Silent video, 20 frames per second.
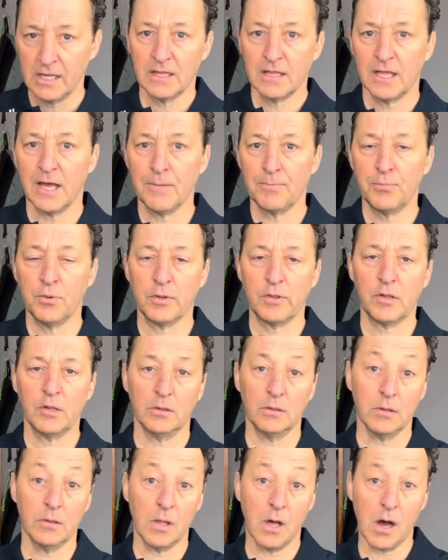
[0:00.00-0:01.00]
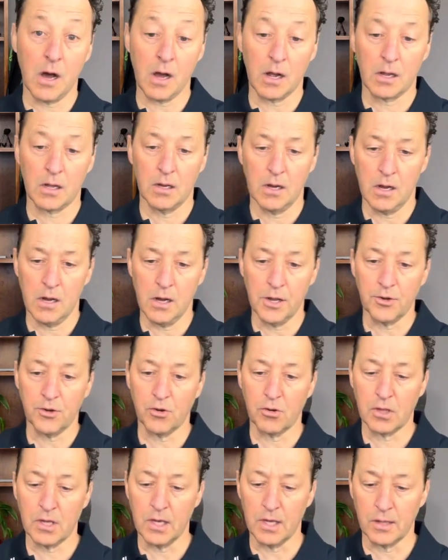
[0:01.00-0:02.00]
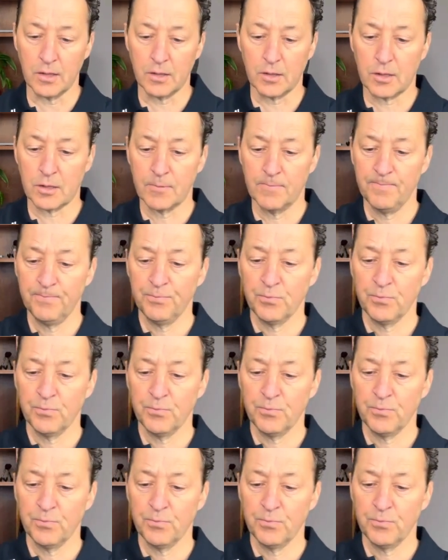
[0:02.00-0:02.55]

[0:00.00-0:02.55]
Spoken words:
that puts a lock on your case.